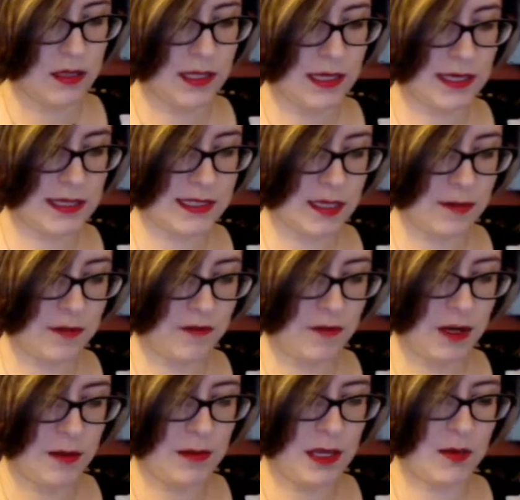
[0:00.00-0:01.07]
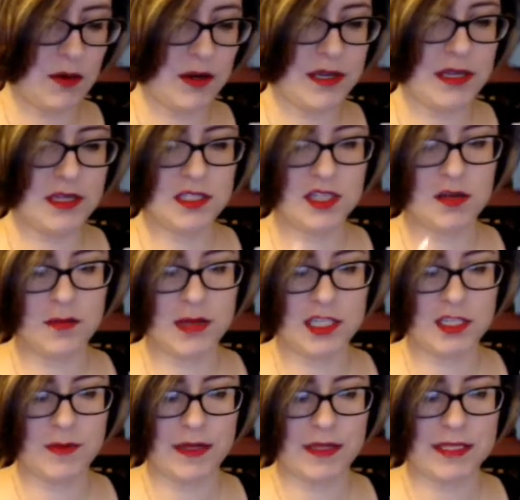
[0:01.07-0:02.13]
And like I said before, I'm not worrying too much
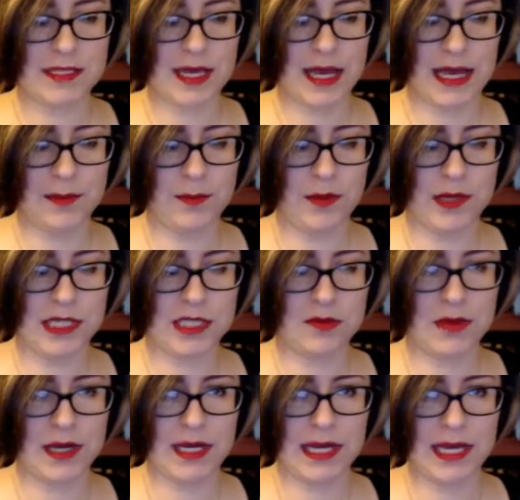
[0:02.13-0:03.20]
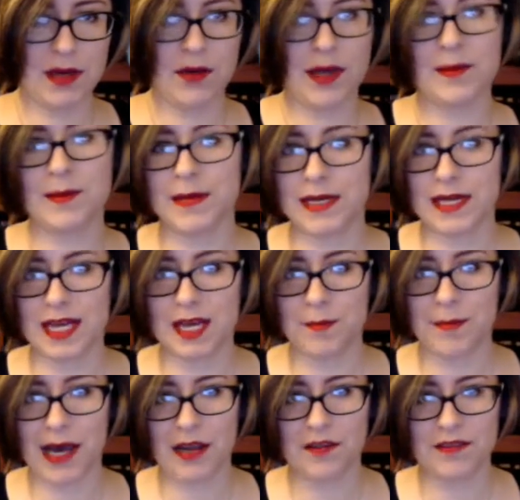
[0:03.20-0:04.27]
about these high points right now. I'm going to come
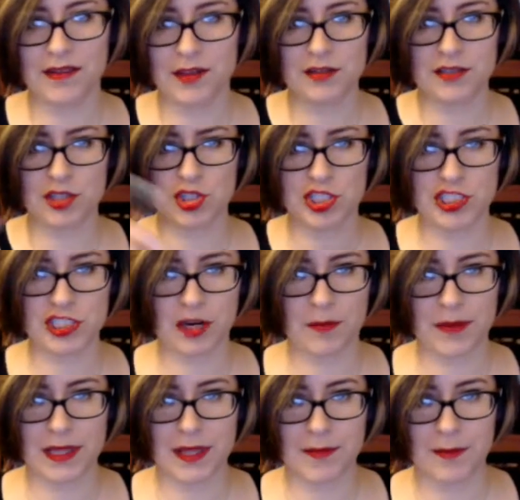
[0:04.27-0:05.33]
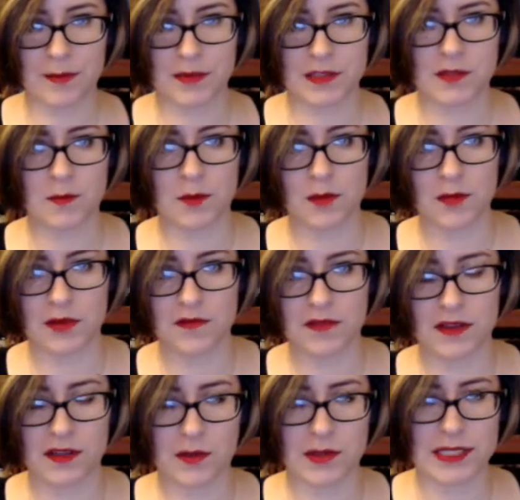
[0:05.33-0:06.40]
back for those and sharpen them up with some more wood
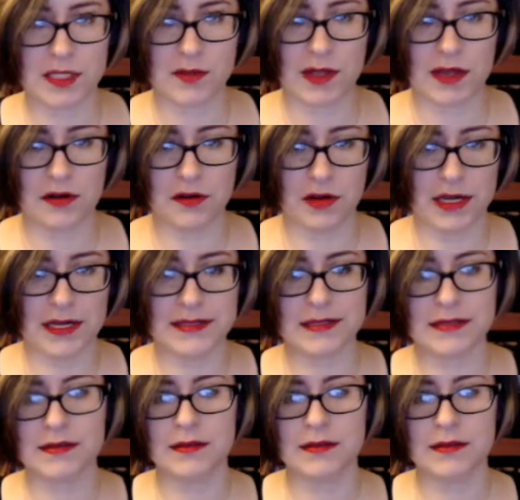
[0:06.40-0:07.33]
filler when this layer dries.